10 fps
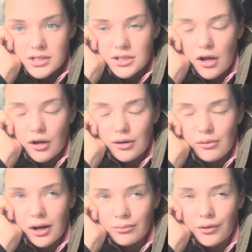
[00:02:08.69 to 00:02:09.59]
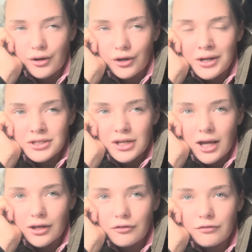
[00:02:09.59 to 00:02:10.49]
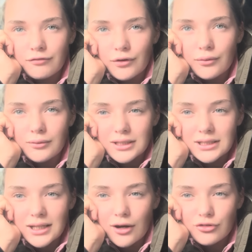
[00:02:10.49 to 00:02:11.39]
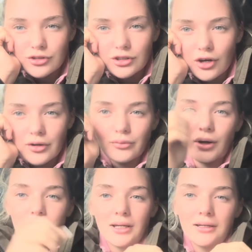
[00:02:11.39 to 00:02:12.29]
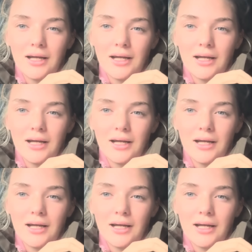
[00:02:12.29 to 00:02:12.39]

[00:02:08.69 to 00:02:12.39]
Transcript: so I'm not going to go into like full details because I don't know what I'm